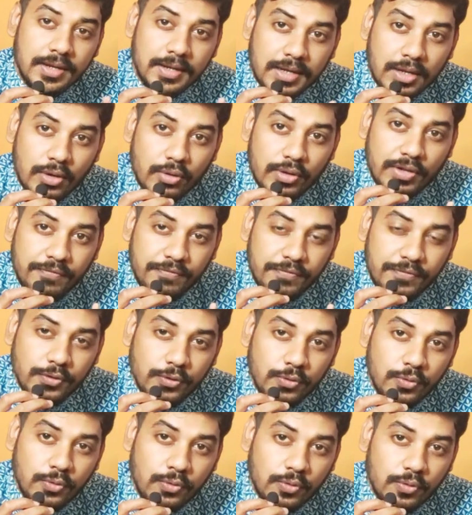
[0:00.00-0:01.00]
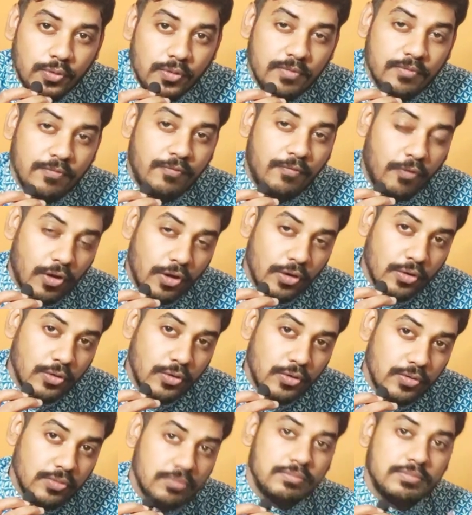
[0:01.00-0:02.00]
Now if you
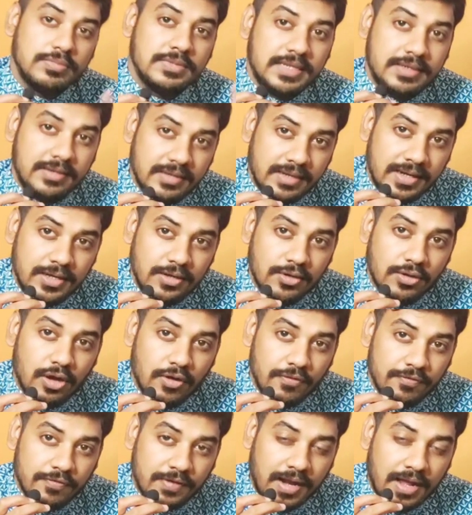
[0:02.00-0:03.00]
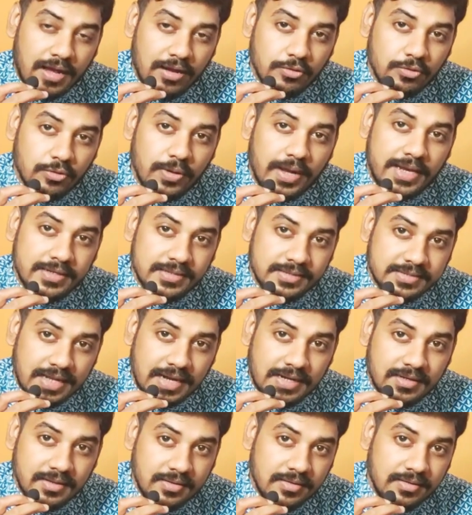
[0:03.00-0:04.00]
follow the trend of Rahu and
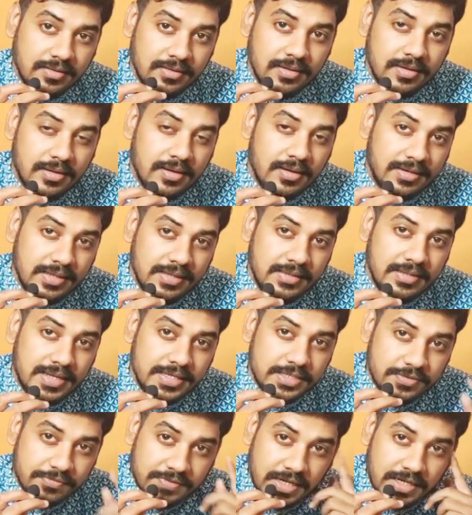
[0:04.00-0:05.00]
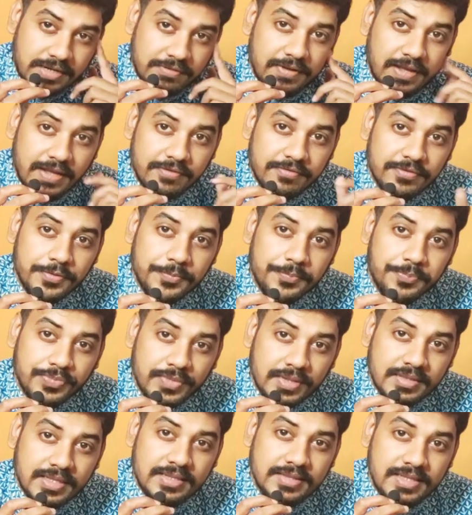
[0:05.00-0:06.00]
Saturn till the age of 35,
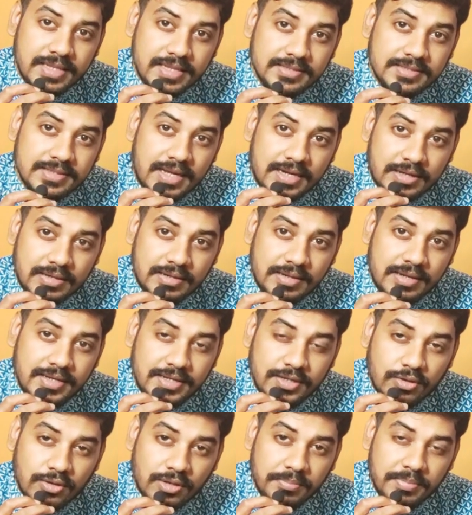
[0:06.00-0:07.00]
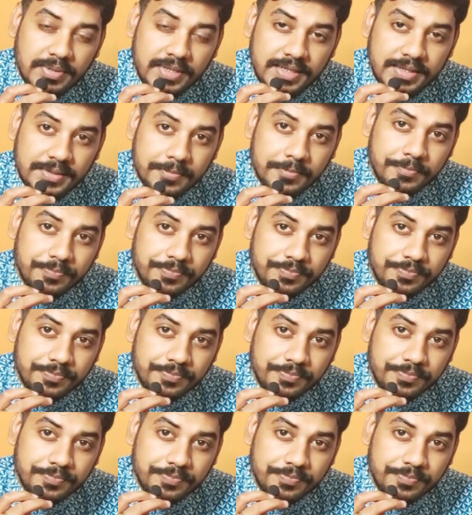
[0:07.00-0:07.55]
then things are really going to be